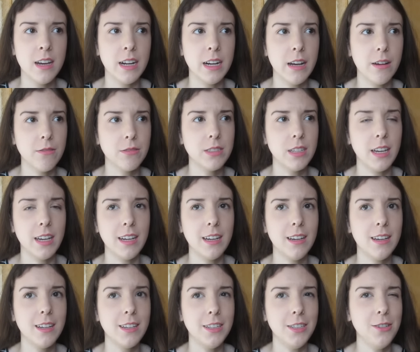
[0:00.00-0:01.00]
And I was like,
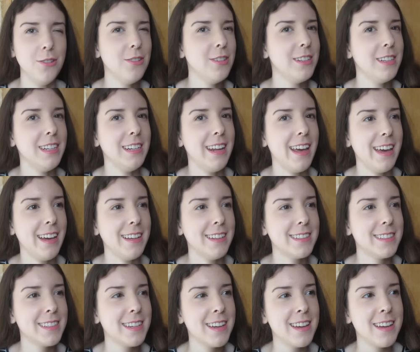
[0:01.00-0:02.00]
Unity
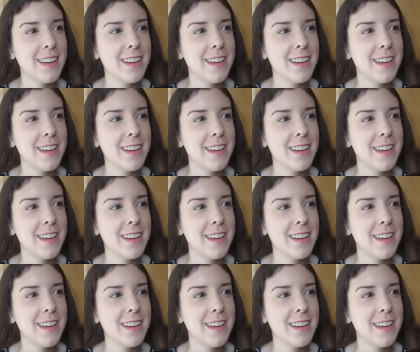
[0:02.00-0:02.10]
Days?